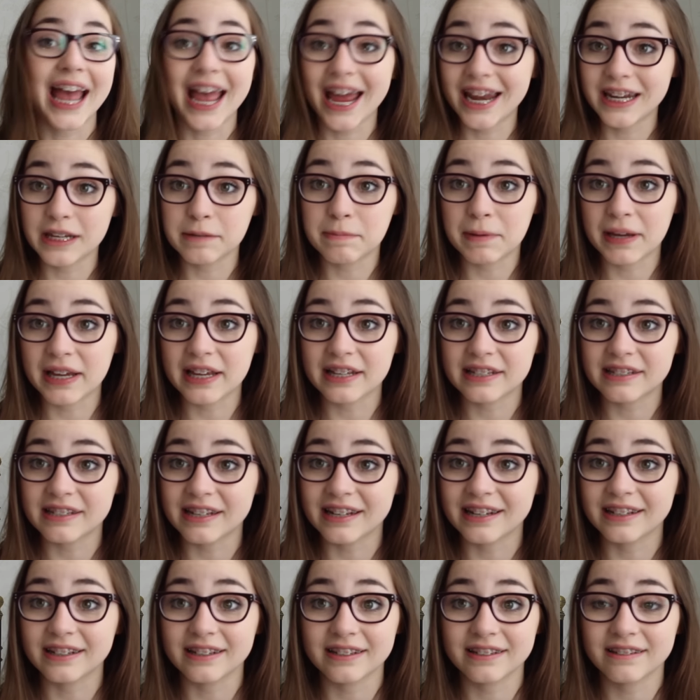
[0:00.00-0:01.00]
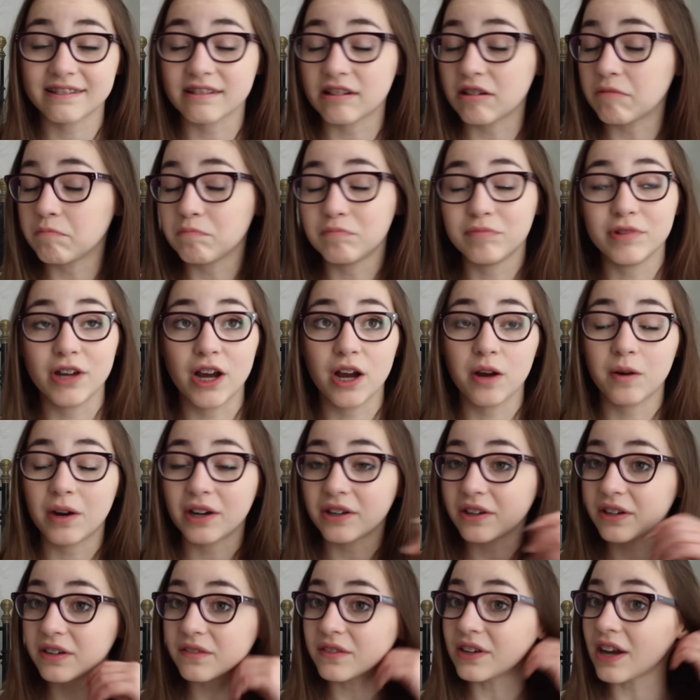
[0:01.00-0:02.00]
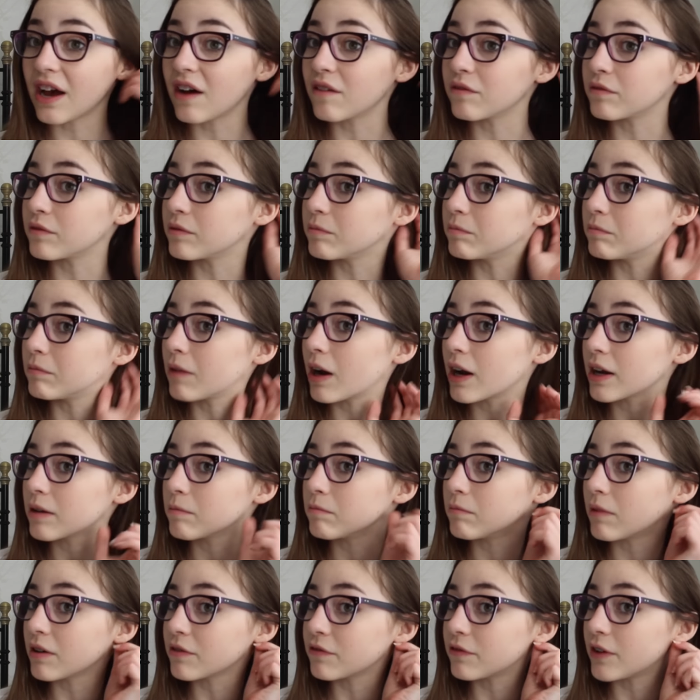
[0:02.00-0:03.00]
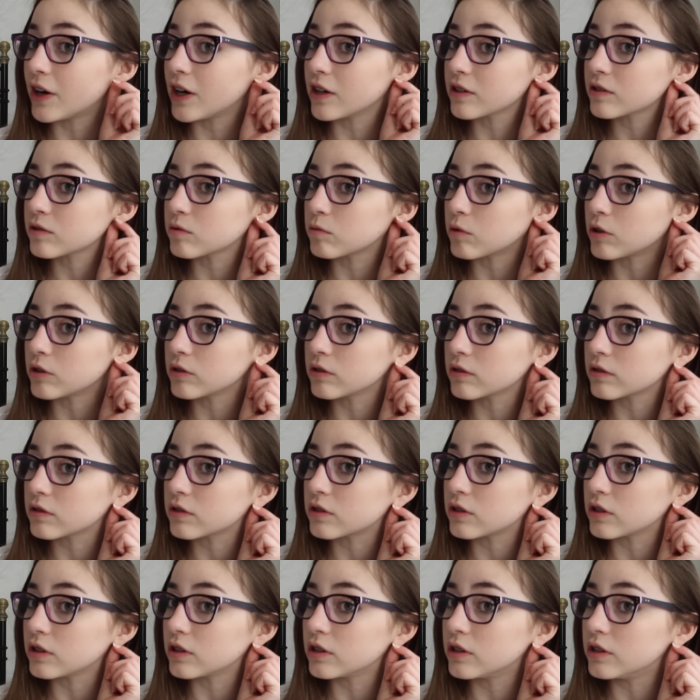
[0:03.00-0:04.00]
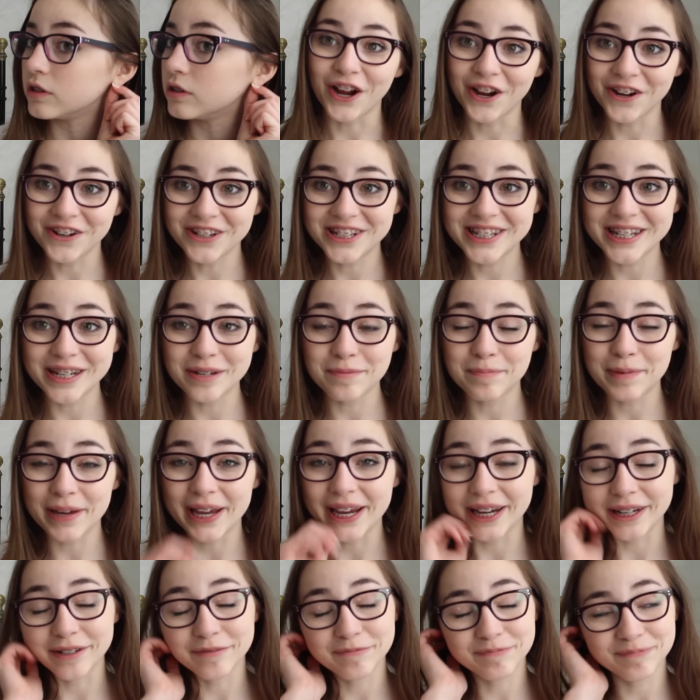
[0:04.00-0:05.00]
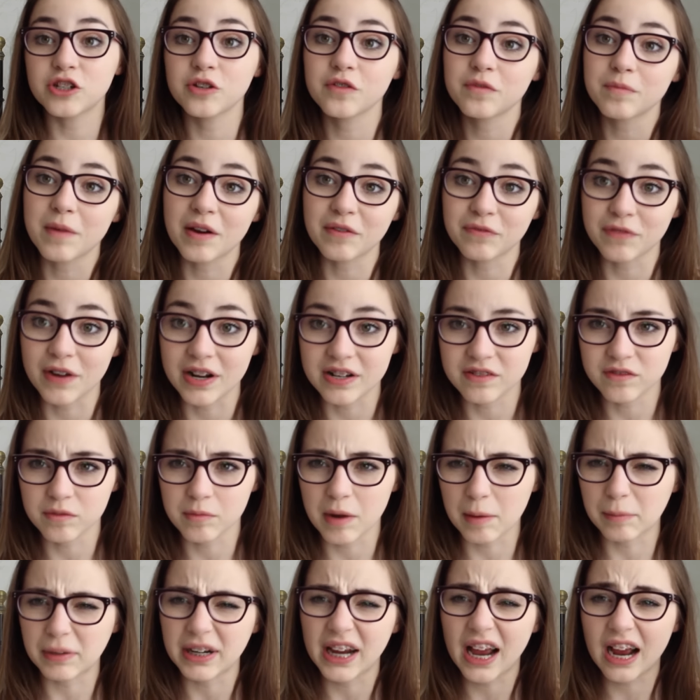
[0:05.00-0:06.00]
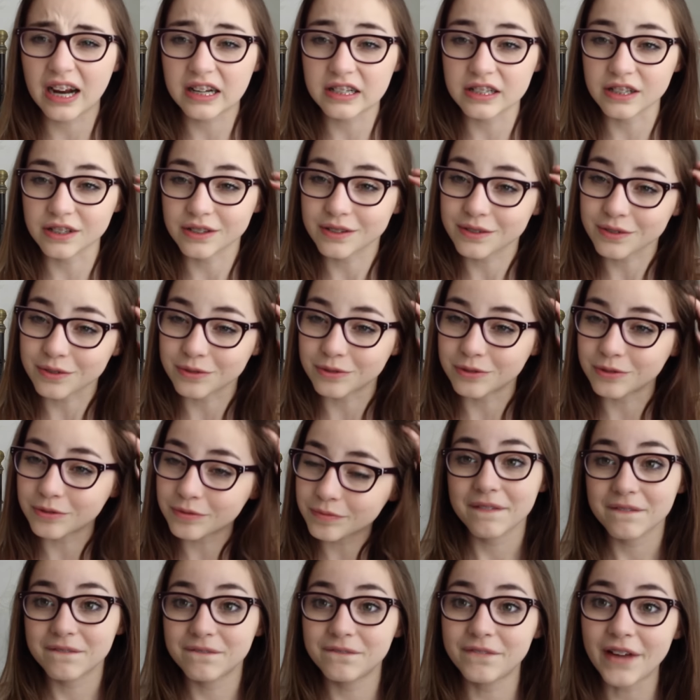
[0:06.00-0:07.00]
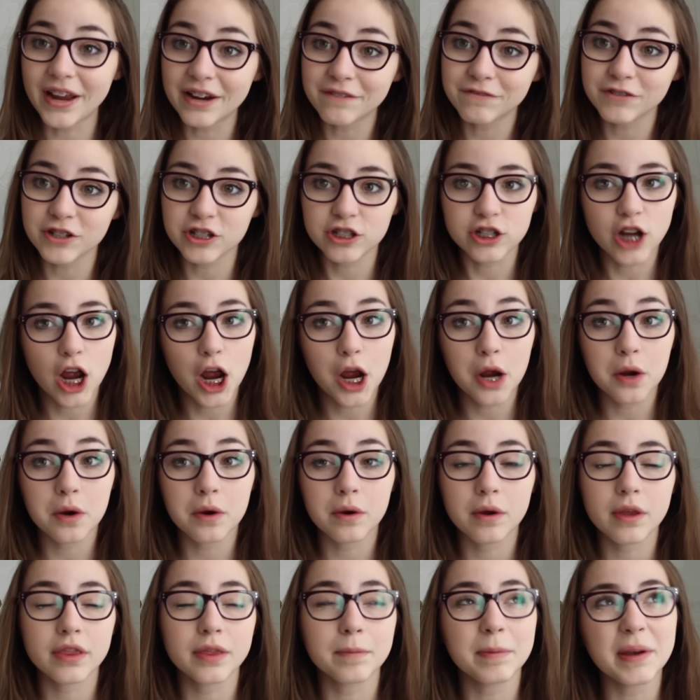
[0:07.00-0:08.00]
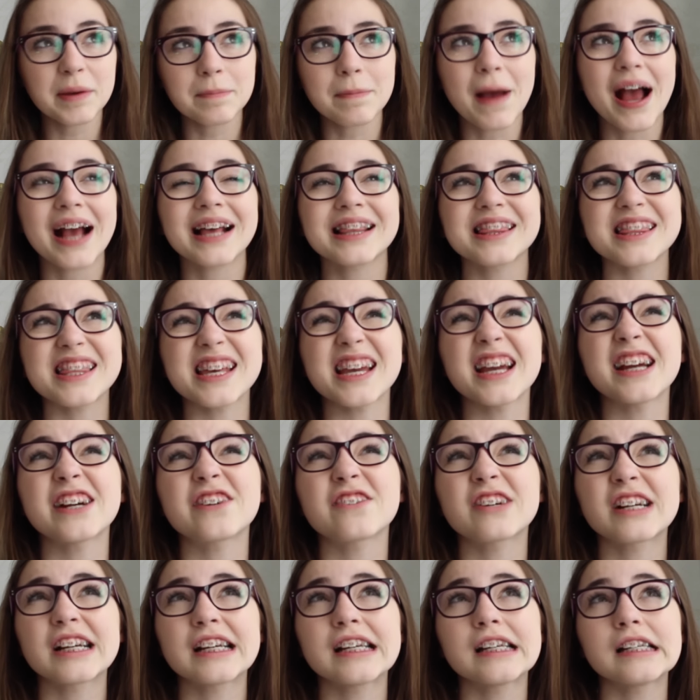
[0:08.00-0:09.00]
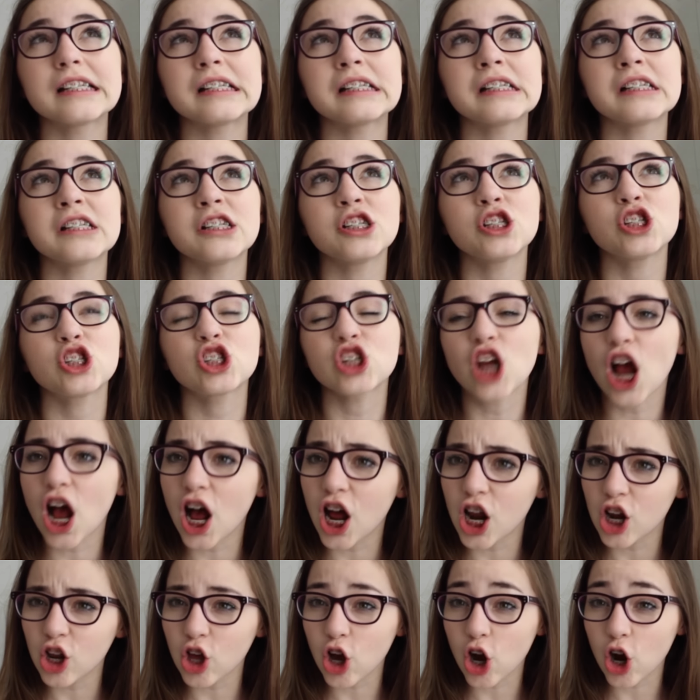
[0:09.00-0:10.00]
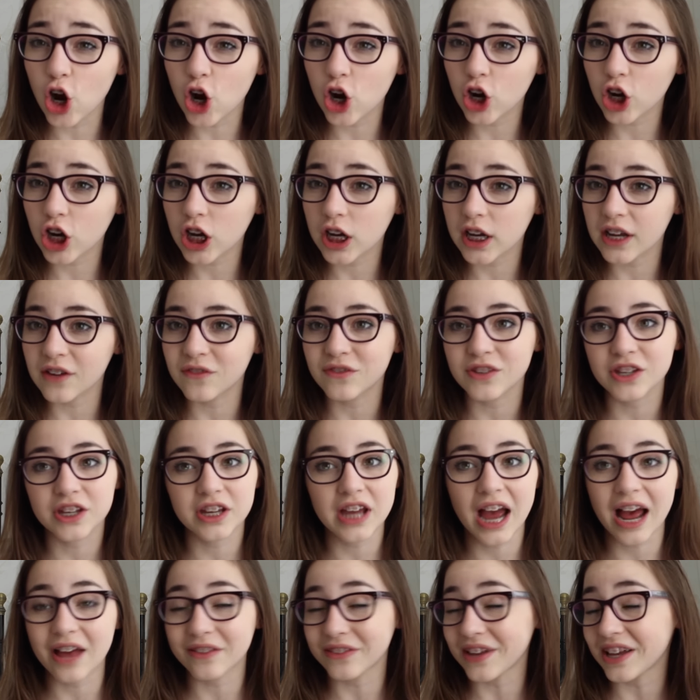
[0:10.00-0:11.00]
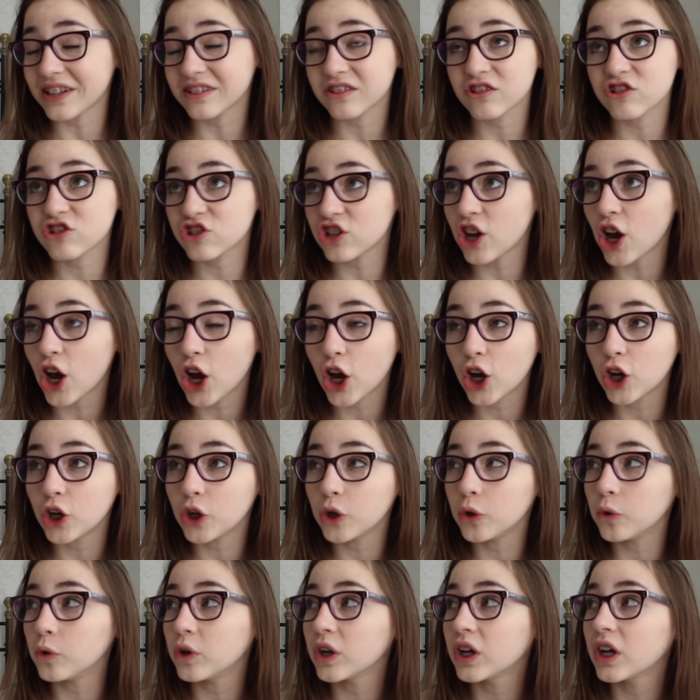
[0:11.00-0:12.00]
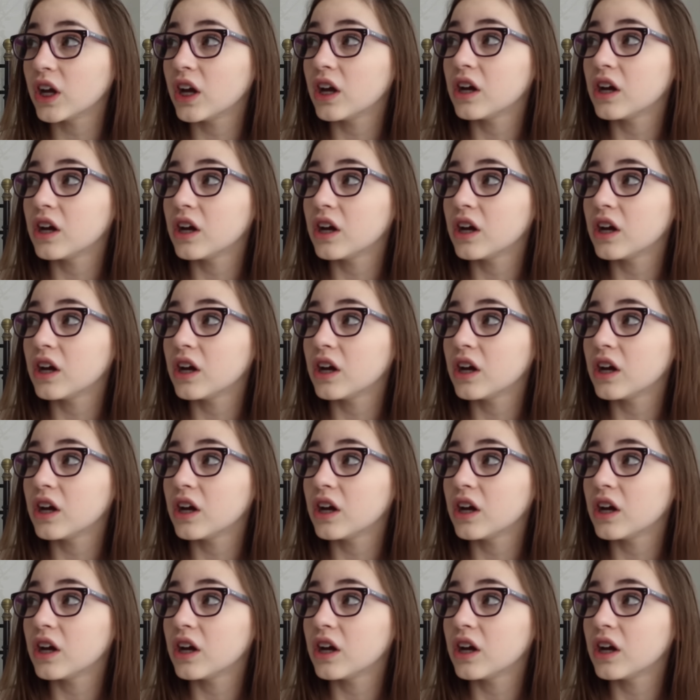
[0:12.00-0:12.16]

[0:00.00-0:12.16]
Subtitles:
Any piercings? No, I don't even have my first ones done. OTP, two of my friends from like my acting school. Favorite show? The Big Bang Theory, Sherlock, if you count that as a show.